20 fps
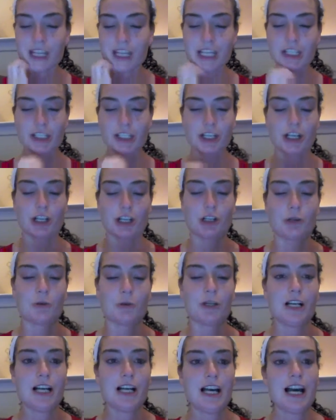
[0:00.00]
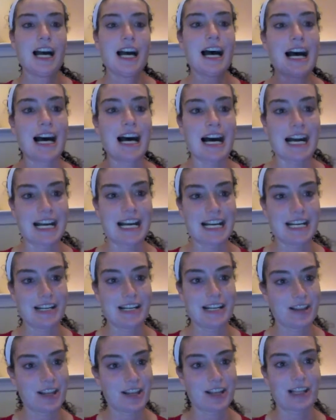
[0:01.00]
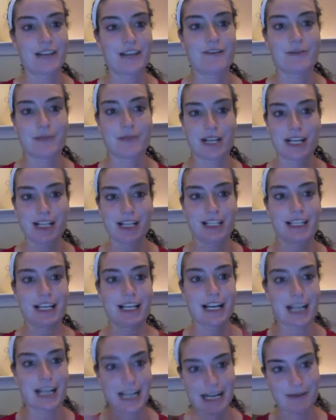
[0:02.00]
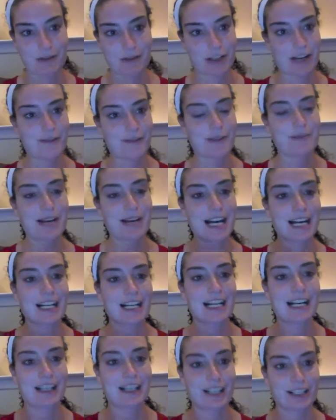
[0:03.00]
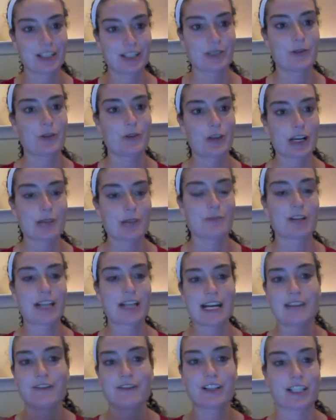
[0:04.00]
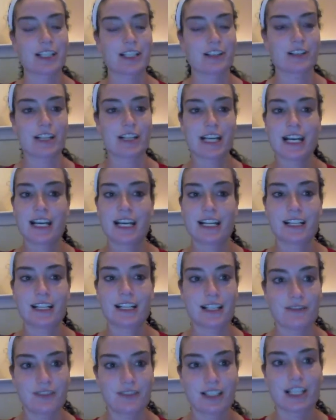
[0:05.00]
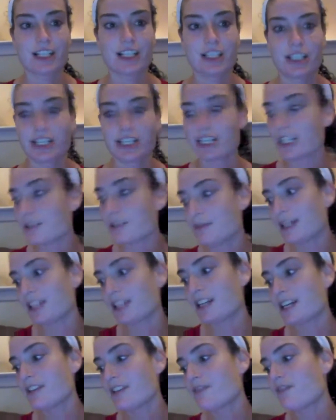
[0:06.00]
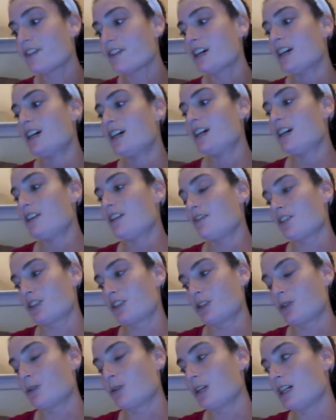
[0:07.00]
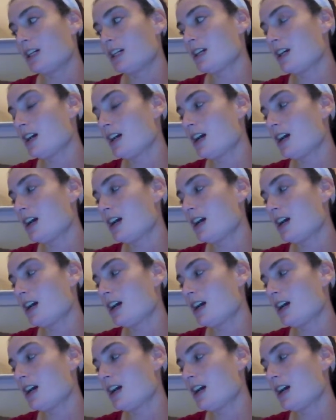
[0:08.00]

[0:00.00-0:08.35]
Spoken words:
So the 11 minutes that I am driving back, I listen to an audiobook every single day, and it definitely has changed my life for sure.